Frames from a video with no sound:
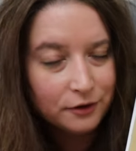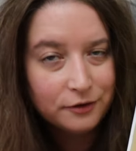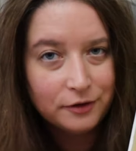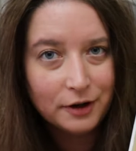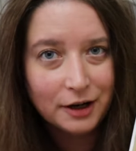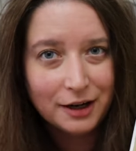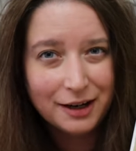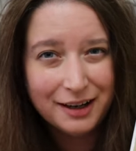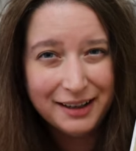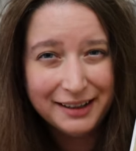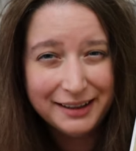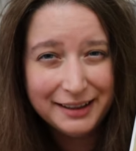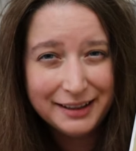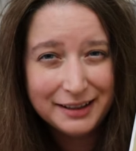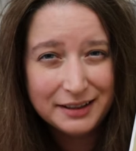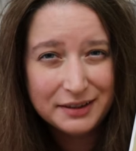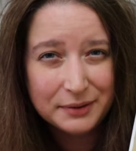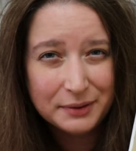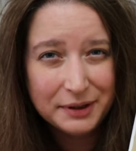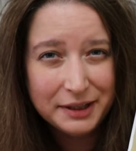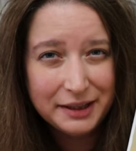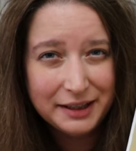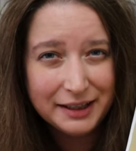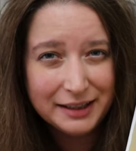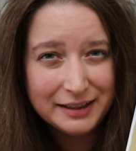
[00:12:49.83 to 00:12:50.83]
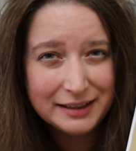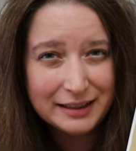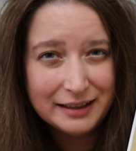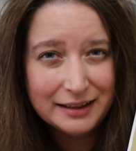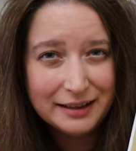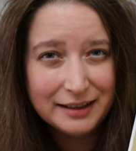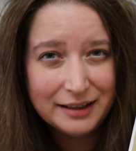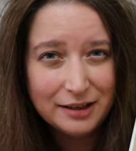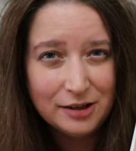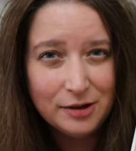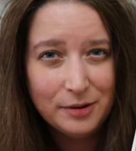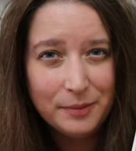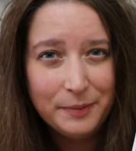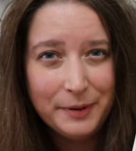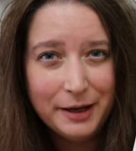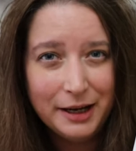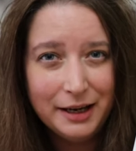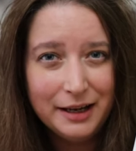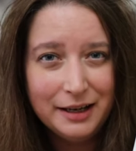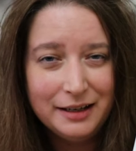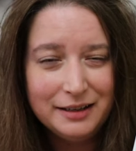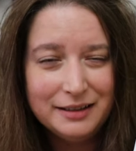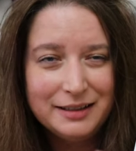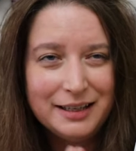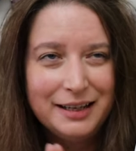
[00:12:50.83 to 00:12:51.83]
far on this one that's a little
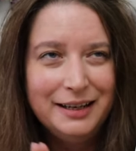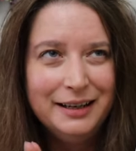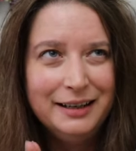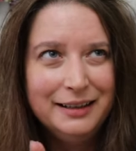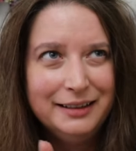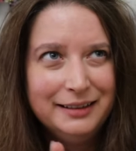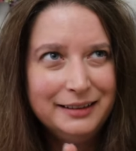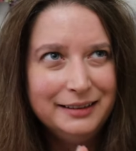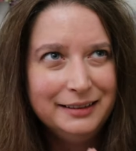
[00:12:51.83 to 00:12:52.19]
bit